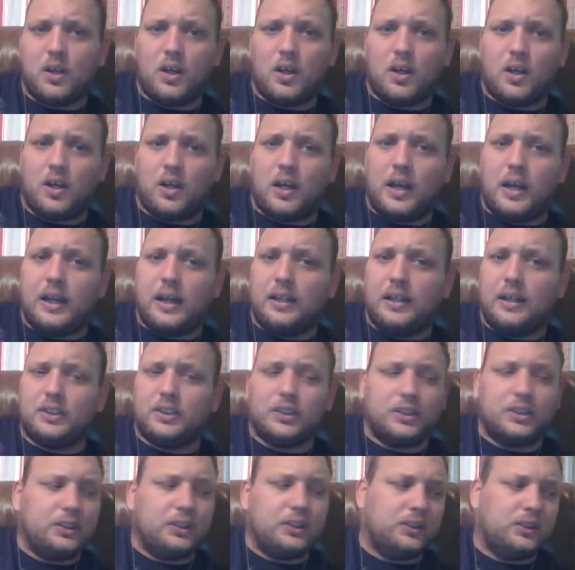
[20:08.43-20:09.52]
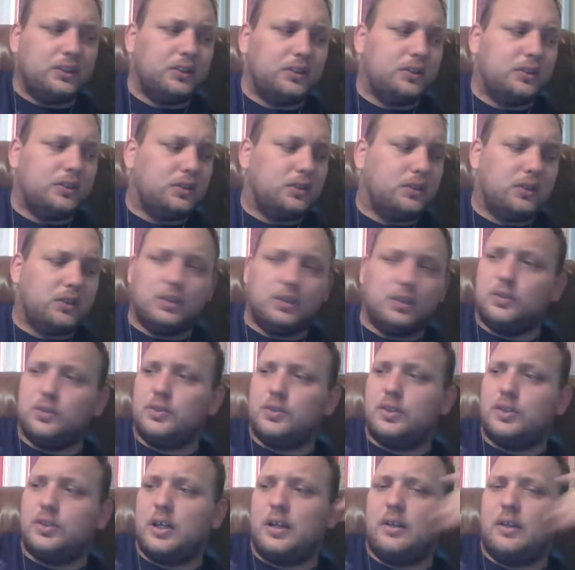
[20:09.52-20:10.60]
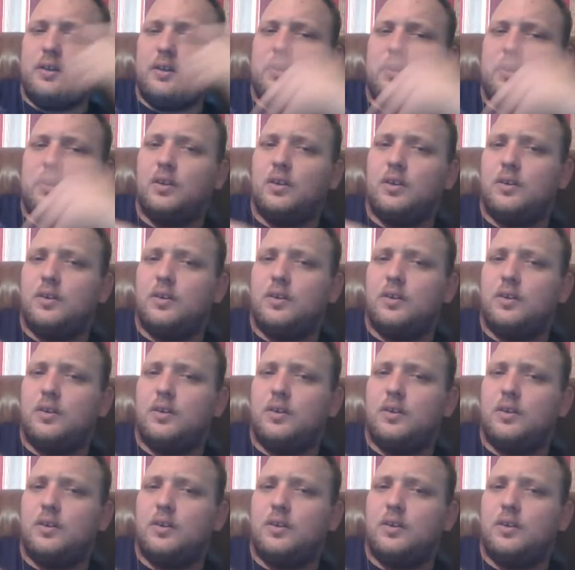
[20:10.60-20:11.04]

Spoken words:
I actually used a